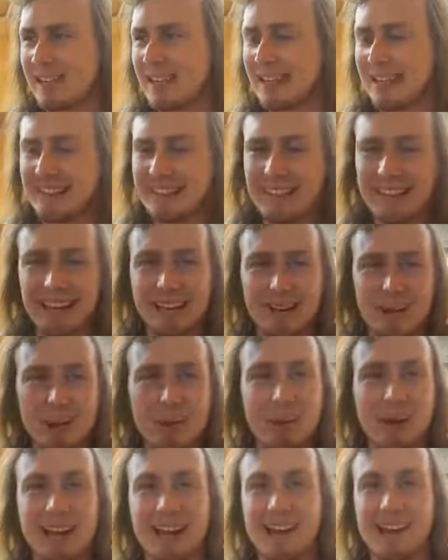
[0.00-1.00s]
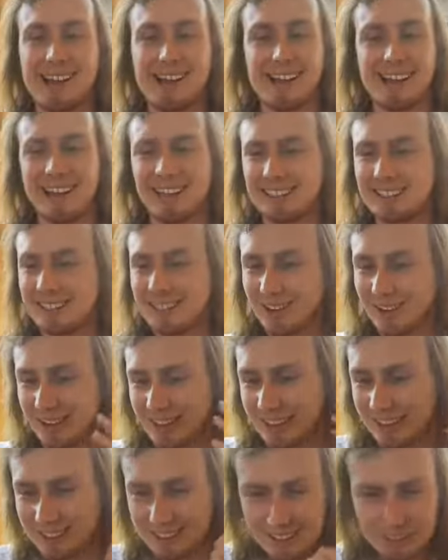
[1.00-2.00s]
Then when I started
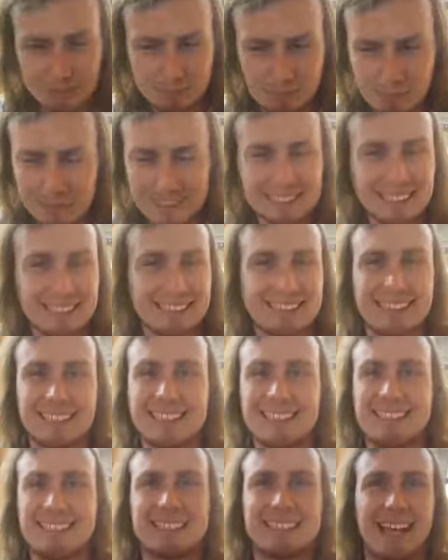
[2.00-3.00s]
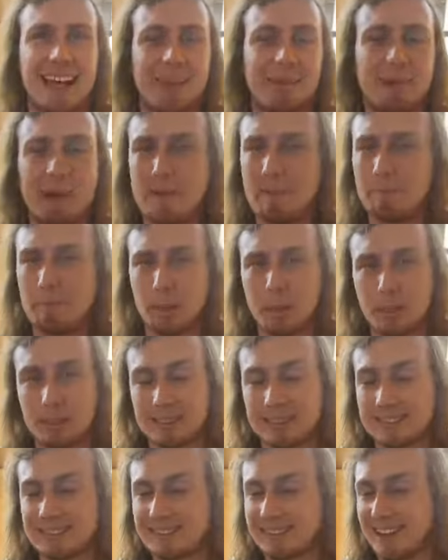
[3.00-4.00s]
little businesses, I read
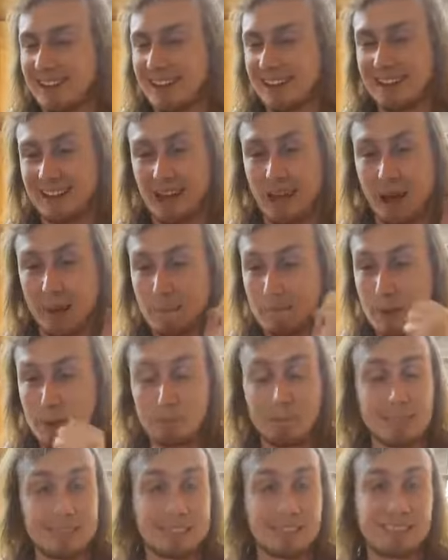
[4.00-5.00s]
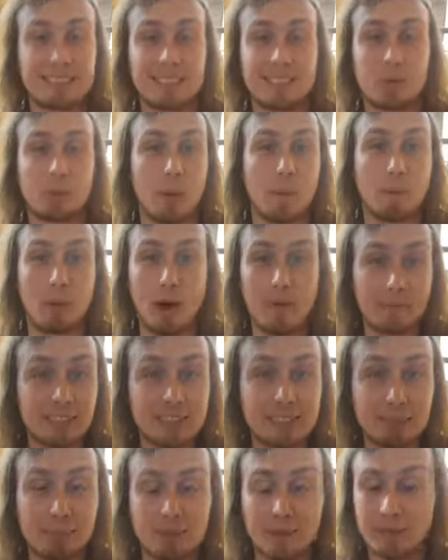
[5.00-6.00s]
books, my businesses were
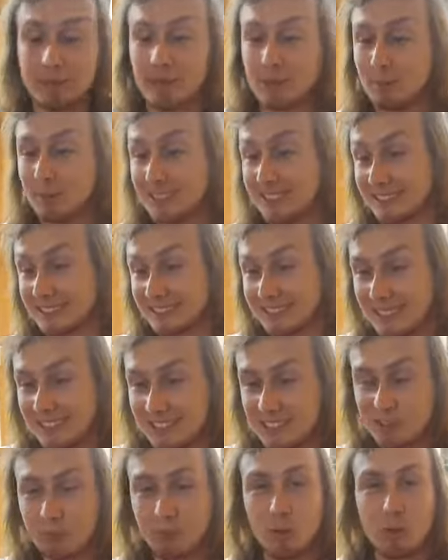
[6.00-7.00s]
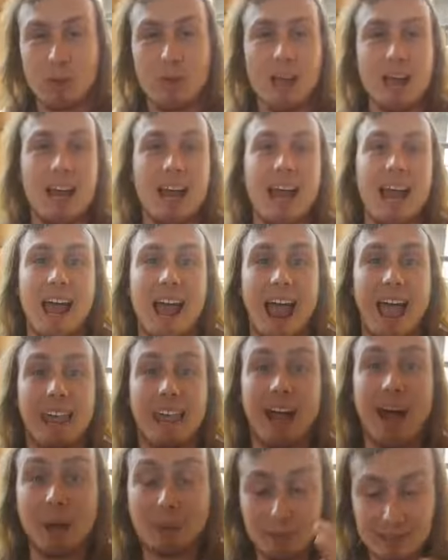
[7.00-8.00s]
profitable, they were successful, and
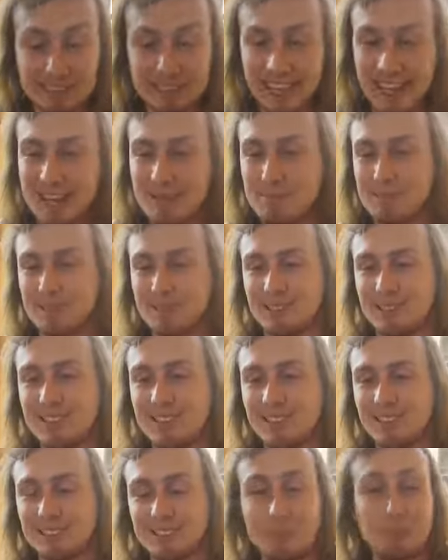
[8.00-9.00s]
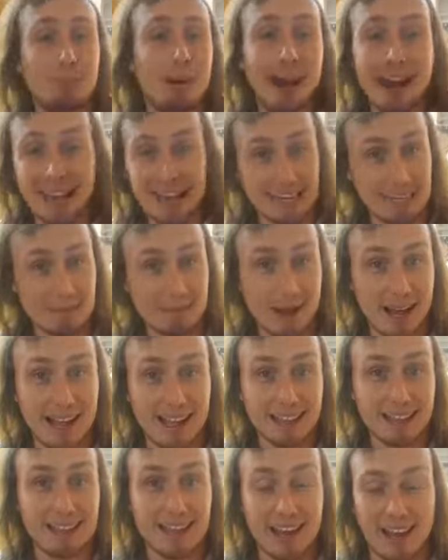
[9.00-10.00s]
I was able to buy any
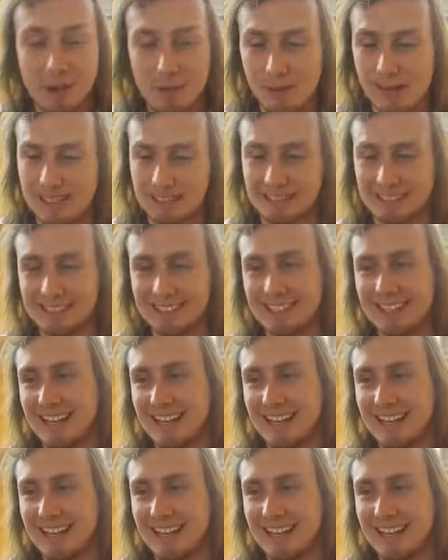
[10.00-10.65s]
bike that I want.